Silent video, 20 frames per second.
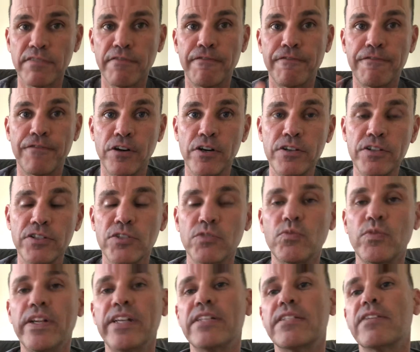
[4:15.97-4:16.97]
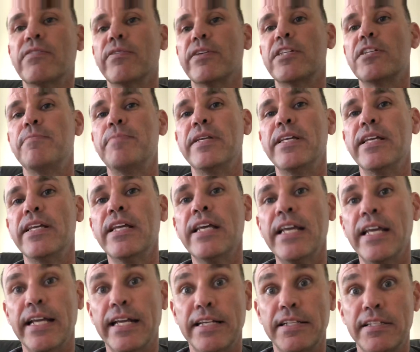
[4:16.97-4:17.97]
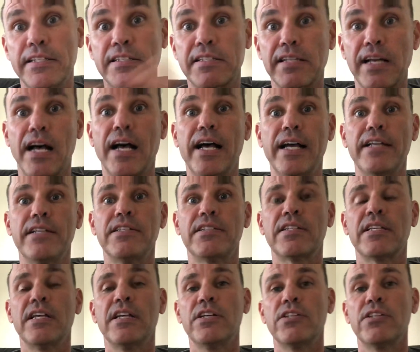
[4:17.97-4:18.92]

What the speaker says: First is going to be its size,